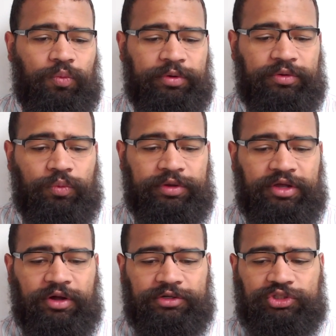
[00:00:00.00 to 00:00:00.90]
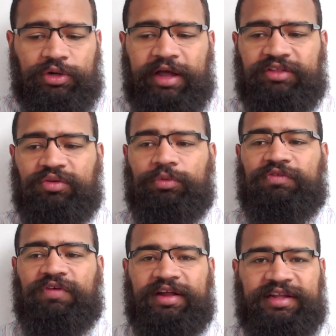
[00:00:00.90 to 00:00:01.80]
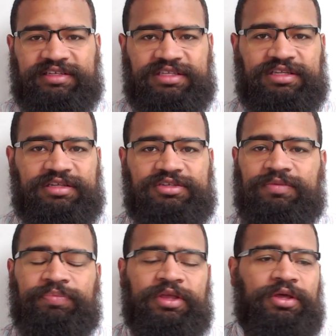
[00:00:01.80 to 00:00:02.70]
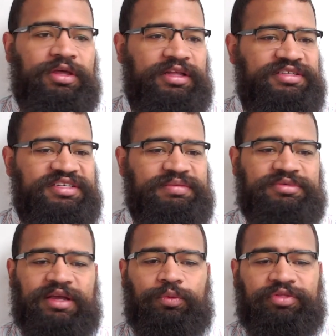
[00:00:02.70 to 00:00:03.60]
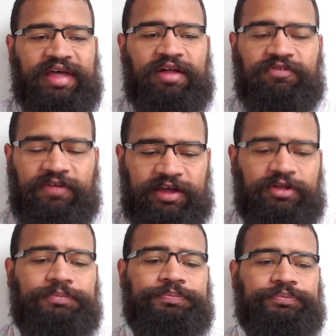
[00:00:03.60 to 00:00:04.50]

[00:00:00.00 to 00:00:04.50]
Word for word: when we are trying to refinance these, it seems like without fail,